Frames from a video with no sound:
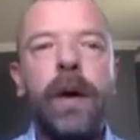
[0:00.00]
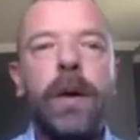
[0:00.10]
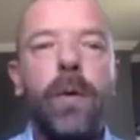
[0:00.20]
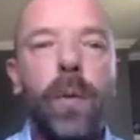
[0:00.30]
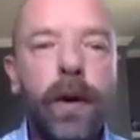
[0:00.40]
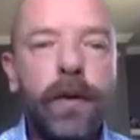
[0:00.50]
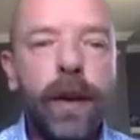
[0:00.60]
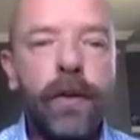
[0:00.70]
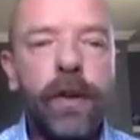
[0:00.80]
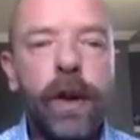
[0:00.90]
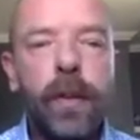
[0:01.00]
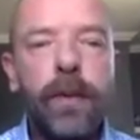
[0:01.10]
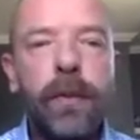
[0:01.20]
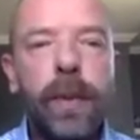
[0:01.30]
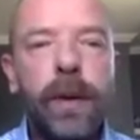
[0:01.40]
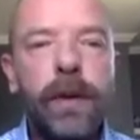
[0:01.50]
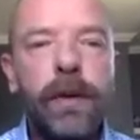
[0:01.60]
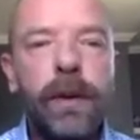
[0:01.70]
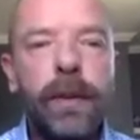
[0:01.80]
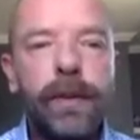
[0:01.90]
Once that genome is
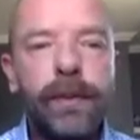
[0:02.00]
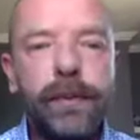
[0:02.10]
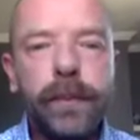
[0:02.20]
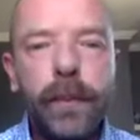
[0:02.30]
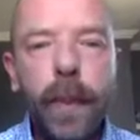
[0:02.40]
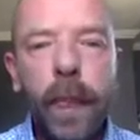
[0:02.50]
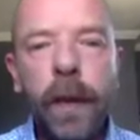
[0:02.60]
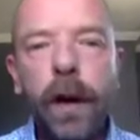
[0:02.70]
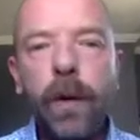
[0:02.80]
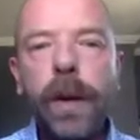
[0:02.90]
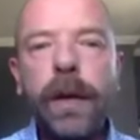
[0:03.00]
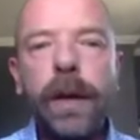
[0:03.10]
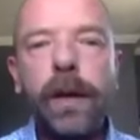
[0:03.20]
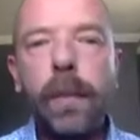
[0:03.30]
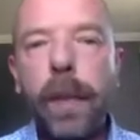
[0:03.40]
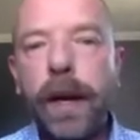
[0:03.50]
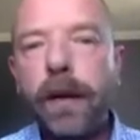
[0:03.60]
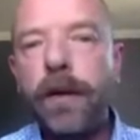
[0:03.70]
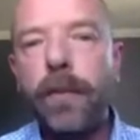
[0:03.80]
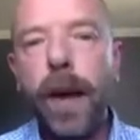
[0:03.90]
built, we can then
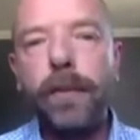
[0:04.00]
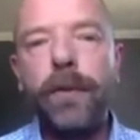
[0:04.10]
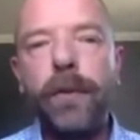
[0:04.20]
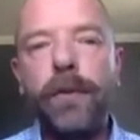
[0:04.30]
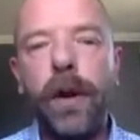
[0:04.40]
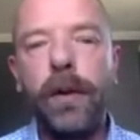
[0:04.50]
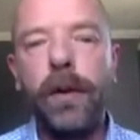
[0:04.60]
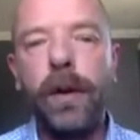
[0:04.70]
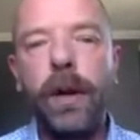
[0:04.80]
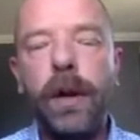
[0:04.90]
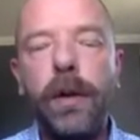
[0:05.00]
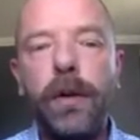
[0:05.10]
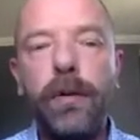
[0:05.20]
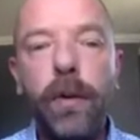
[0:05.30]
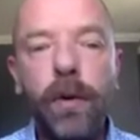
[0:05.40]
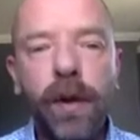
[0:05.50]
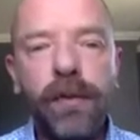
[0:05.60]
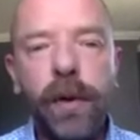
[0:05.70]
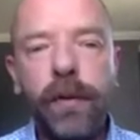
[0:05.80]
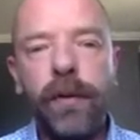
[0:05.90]
compare these maps to each other or to a
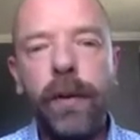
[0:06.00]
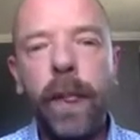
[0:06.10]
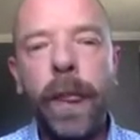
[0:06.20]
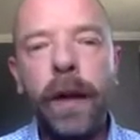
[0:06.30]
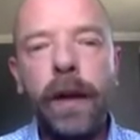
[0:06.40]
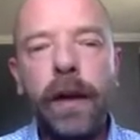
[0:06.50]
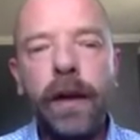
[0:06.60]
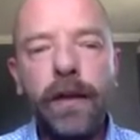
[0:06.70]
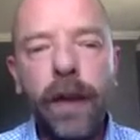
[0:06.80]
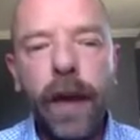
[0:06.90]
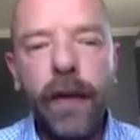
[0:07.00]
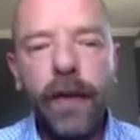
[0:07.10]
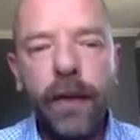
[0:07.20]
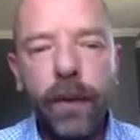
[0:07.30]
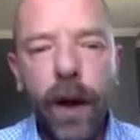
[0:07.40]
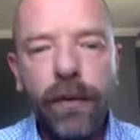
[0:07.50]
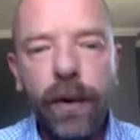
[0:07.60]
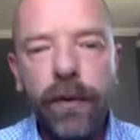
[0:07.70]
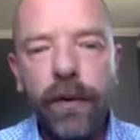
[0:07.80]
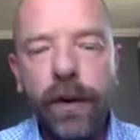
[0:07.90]
reference. In this case, if the
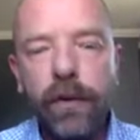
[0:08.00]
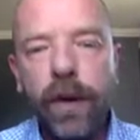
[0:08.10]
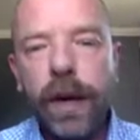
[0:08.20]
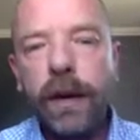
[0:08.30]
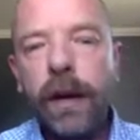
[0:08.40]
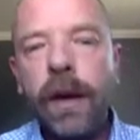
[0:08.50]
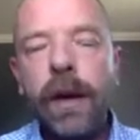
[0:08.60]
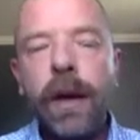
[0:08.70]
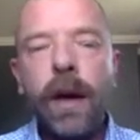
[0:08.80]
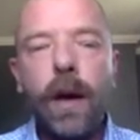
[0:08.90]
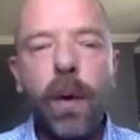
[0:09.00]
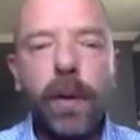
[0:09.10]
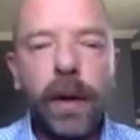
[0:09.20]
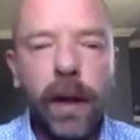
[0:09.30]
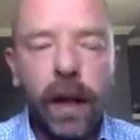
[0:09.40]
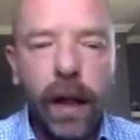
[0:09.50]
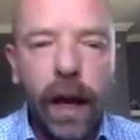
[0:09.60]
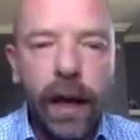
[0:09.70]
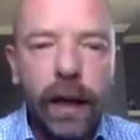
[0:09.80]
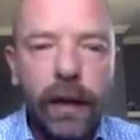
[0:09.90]
reference is in green, we will
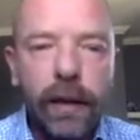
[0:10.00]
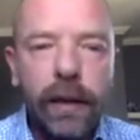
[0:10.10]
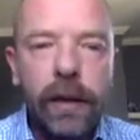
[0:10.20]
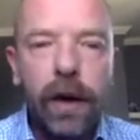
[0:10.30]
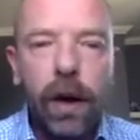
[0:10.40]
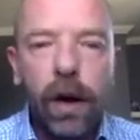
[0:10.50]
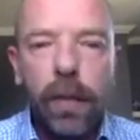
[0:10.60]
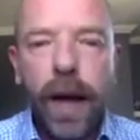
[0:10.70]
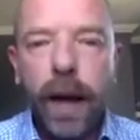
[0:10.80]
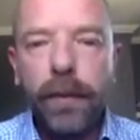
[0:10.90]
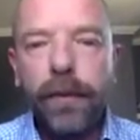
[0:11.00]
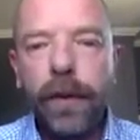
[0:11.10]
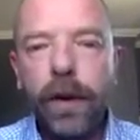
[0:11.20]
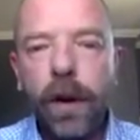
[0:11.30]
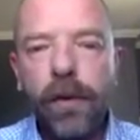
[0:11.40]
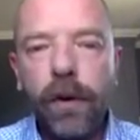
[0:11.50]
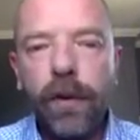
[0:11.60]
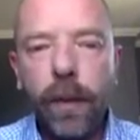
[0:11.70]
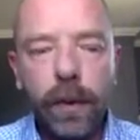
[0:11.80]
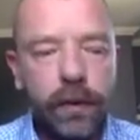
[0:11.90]
align our maps de novo
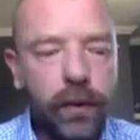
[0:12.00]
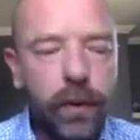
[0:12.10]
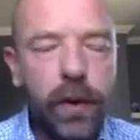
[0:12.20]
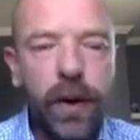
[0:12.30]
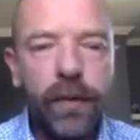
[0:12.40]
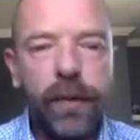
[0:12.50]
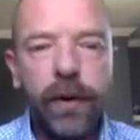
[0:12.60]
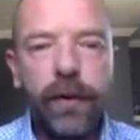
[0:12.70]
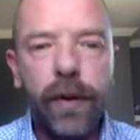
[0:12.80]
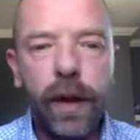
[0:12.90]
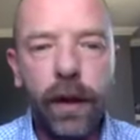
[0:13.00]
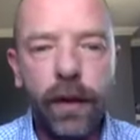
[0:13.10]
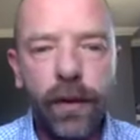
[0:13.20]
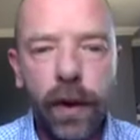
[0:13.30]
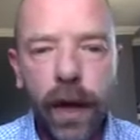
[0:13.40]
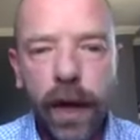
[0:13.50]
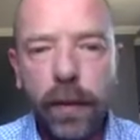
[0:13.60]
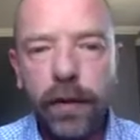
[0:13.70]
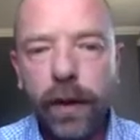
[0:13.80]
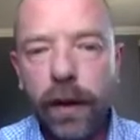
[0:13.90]
assembled to the reference and look for
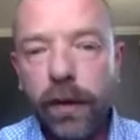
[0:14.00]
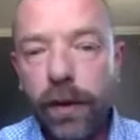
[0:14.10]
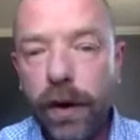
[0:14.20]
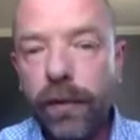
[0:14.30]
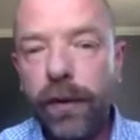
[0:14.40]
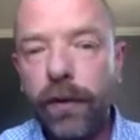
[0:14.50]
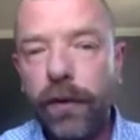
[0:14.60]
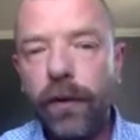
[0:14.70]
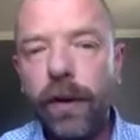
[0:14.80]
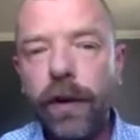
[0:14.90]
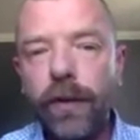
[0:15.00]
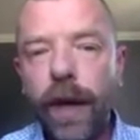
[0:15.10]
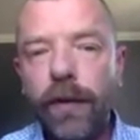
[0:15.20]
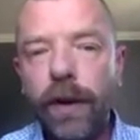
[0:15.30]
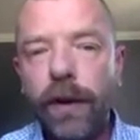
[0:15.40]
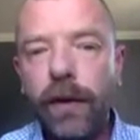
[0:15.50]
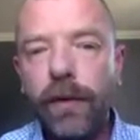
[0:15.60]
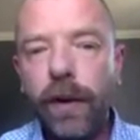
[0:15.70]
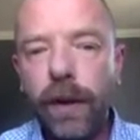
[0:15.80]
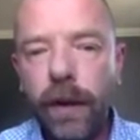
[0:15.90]
alignment and look for differences. So in this case here, you
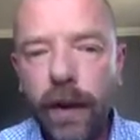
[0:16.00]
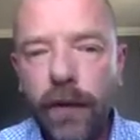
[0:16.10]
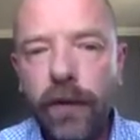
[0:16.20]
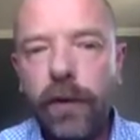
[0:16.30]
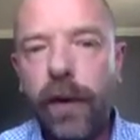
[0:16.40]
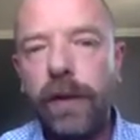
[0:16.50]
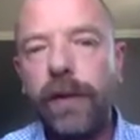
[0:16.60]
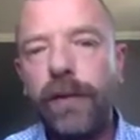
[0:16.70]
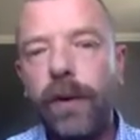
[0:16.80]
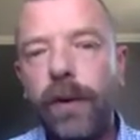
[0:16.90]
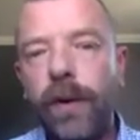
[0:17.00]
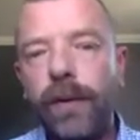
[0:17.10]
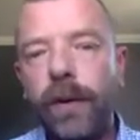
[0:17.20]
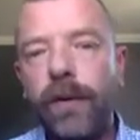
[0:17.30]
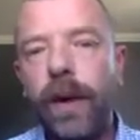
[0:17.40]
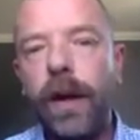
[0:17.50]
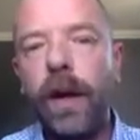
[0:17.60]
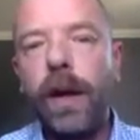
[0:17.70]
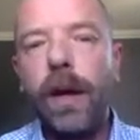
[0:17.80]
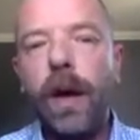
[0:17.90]
see a deletion relative to the reference
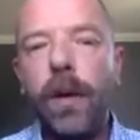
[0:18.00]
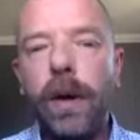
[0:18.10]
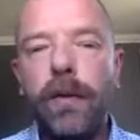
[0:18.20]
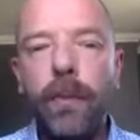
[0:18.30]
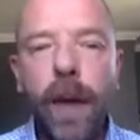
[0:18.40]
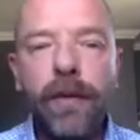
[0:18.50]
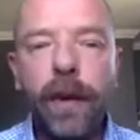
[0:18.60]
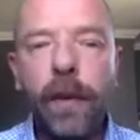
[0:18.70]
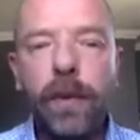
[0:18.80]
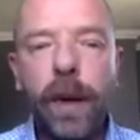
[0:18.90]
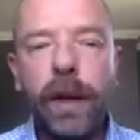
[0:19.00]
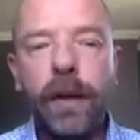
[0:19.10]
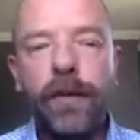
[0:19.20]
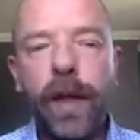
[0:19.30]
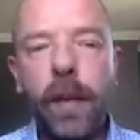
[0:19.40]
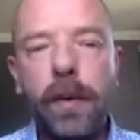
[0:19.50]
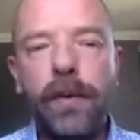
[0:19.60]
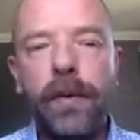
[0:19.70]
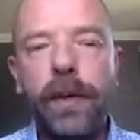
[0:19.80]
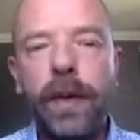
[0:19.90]
where the spacing between these
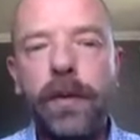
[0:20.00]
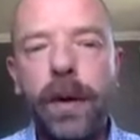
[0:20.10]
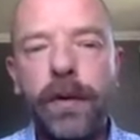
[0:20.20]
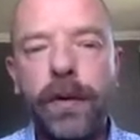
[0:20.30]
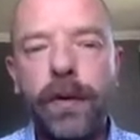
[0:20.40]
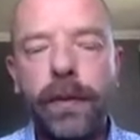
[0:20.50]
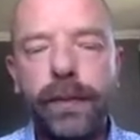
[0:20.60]
labels decreases.